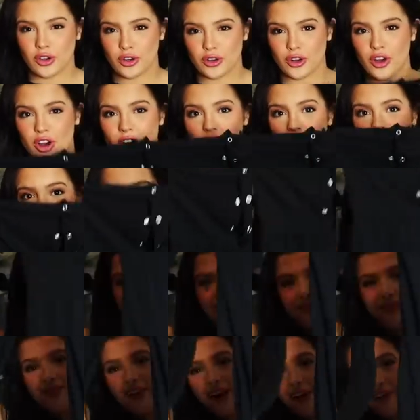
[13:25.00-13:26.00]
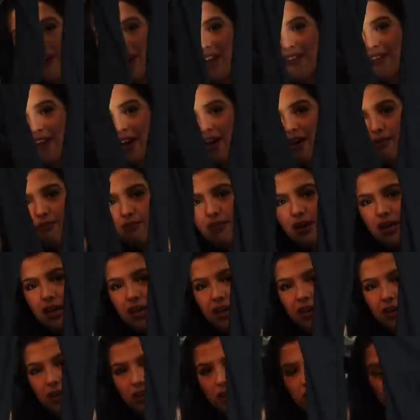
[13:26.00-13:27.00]
good on. It's very, very
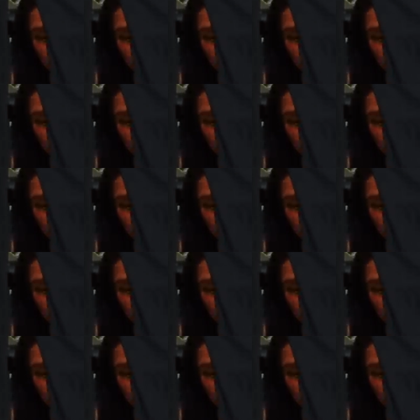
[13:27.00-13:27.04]
mini. You